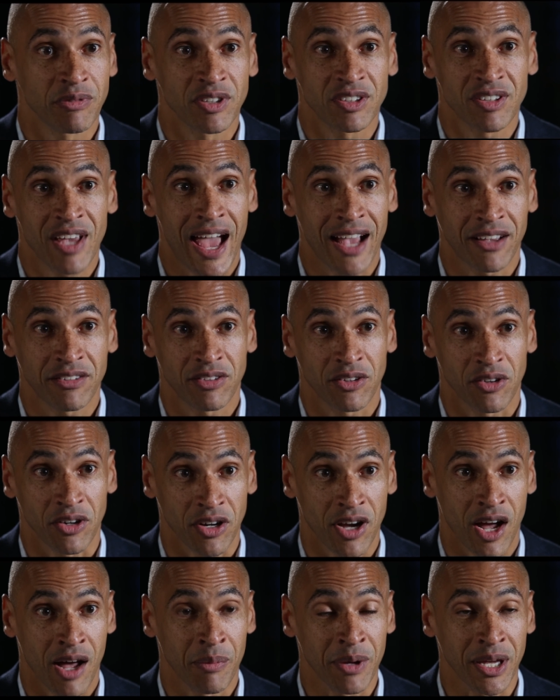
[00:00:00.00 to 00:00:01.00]
of attacks that
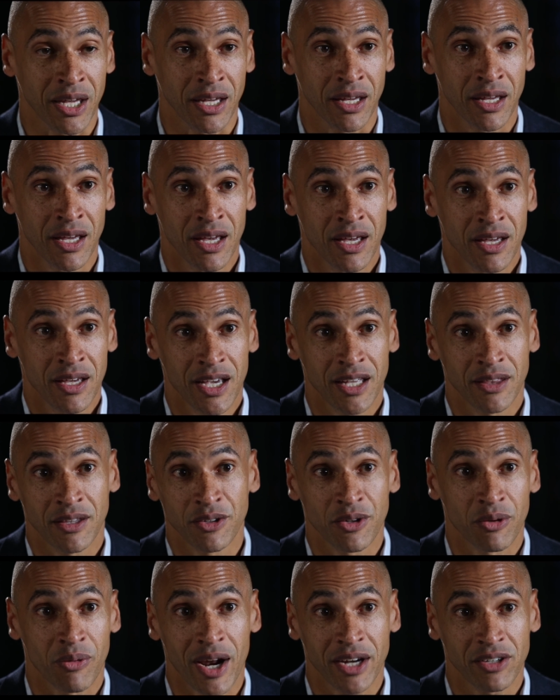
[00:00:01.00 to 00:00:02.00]
are coming in
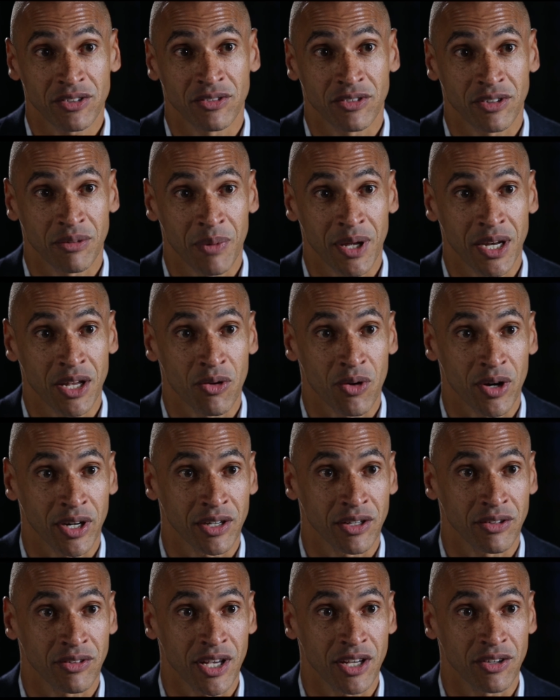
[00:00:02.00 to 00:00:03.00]
the directions of many
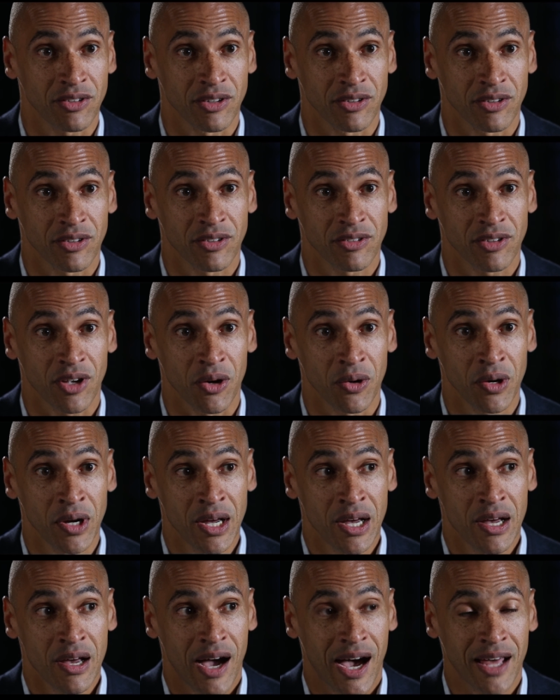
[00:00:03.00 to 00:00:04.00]
organizations. And so
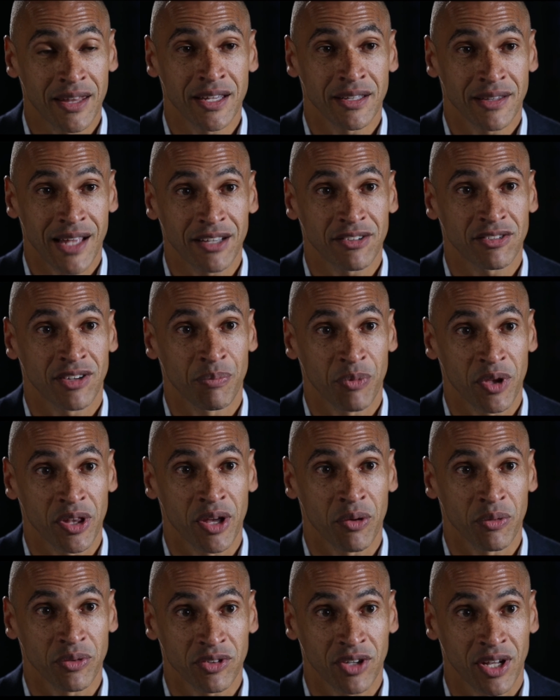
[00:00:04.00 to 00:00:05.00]
I think that's
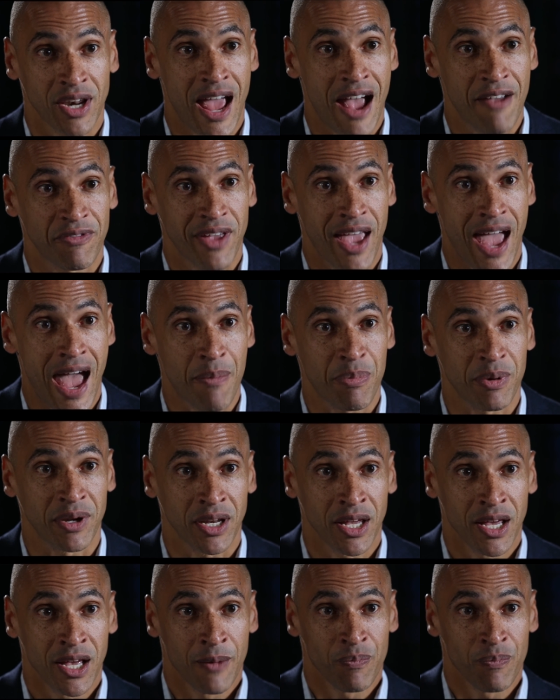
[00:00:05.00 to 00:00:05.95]
something that's going to have to happen.